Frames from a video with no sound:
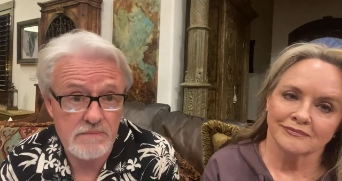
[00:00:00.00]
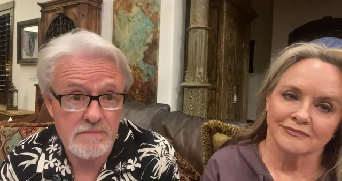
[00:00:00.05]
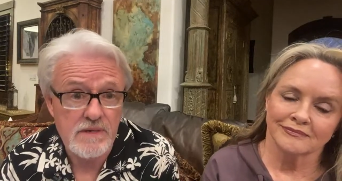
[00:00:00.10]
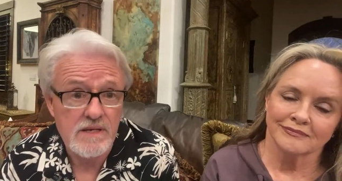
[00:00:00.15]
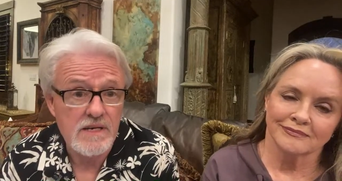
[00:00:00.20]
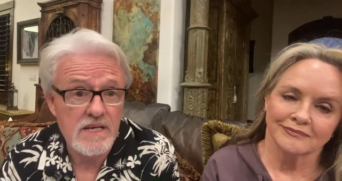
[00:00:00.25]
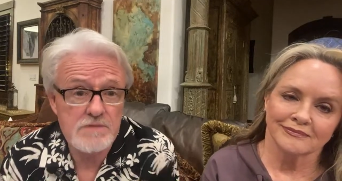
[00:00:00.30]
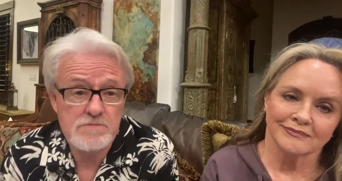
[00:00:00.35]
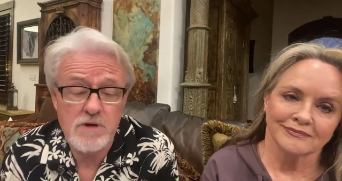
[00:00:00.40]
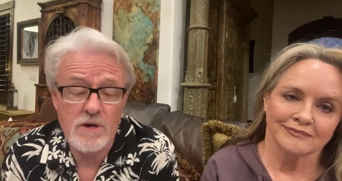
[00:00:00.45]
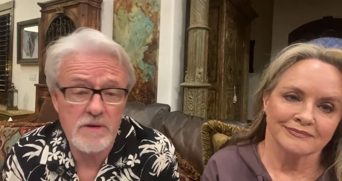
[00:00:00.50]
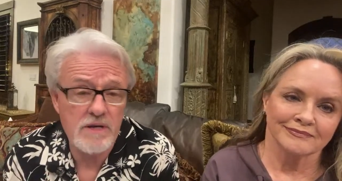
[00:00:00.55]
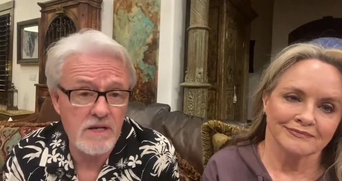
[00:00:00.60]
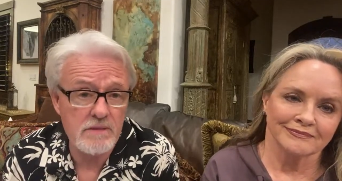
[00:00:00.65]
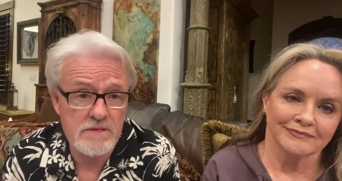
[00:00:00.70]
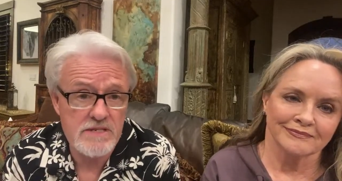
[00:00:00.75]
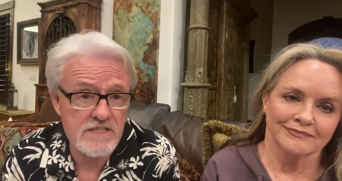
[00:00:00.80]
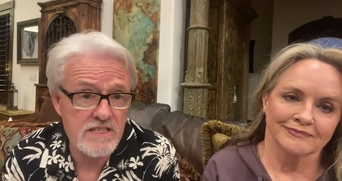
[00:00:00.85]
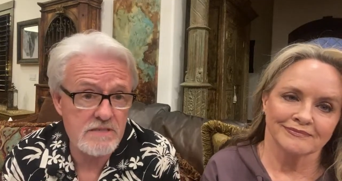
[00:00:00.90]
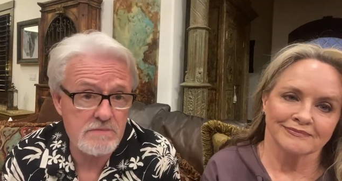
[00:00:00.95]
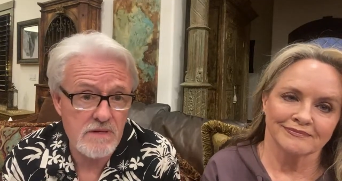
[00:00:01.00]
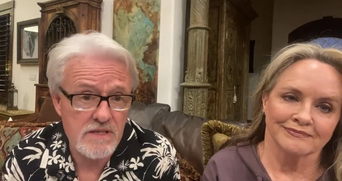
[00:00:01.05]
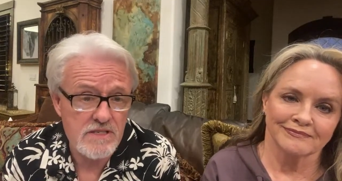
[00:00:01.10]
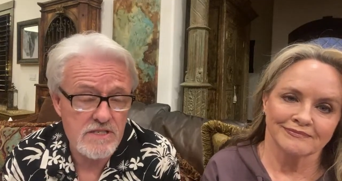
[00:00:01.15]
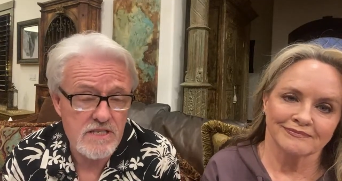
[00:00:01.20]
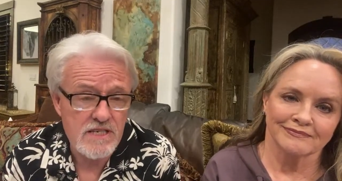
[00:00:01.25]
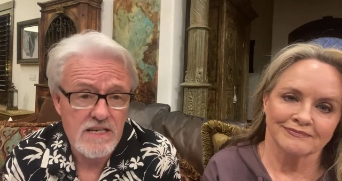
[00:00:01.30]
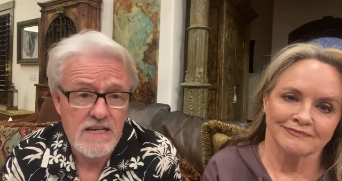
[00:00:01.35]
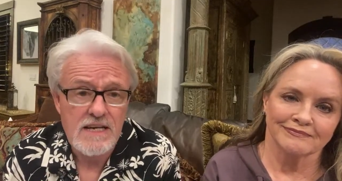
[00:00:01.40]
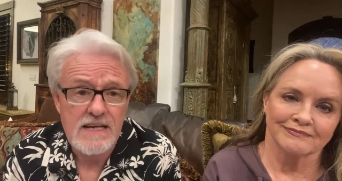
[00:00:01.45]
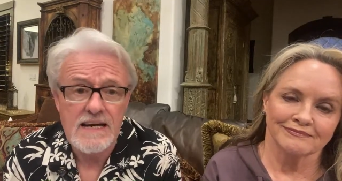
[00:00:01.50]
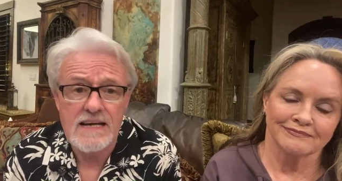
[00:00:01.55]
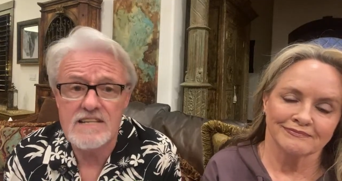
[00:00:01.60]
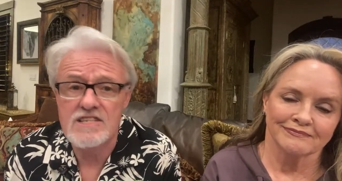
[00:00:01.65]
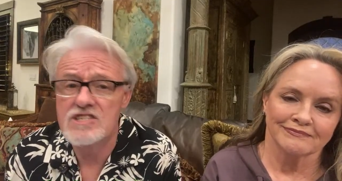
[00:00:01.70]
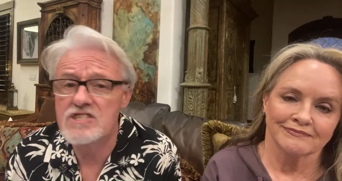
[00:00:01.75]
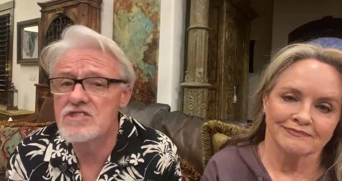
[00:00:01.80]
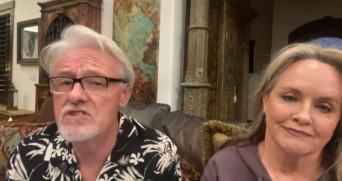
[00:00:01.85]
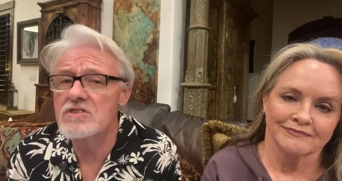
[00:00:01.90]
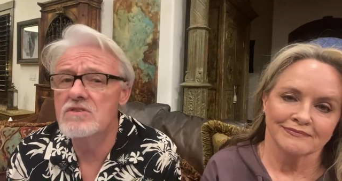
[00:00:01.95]
Speaker 1: It's probably going to be six months. And
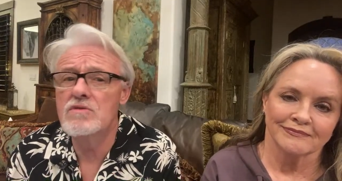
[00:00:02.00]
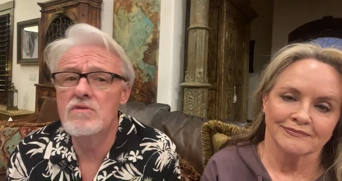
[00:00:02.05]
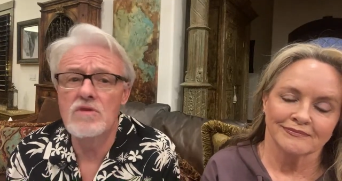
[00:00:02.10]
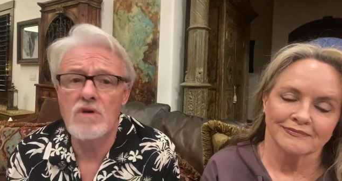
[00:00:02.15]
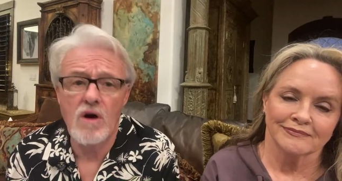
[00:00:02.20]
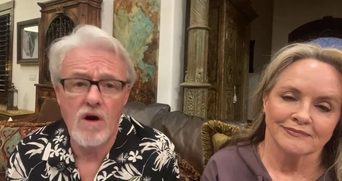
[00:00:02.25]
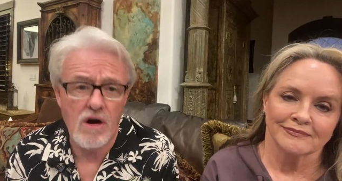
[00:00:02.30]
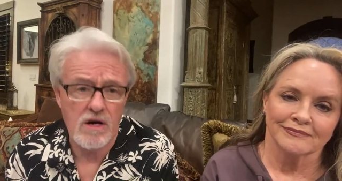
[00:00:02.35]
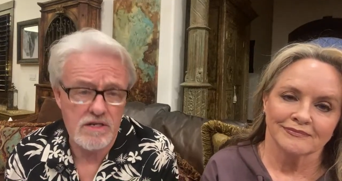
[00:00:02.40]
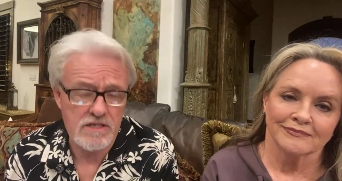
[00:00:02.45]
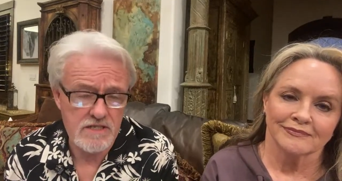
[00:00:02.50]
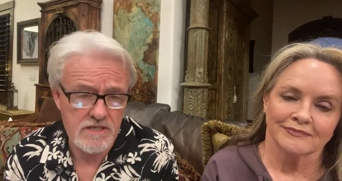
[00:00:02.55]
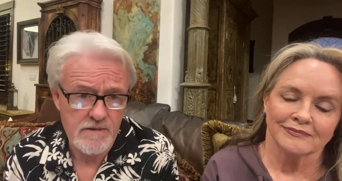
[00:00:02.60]
do not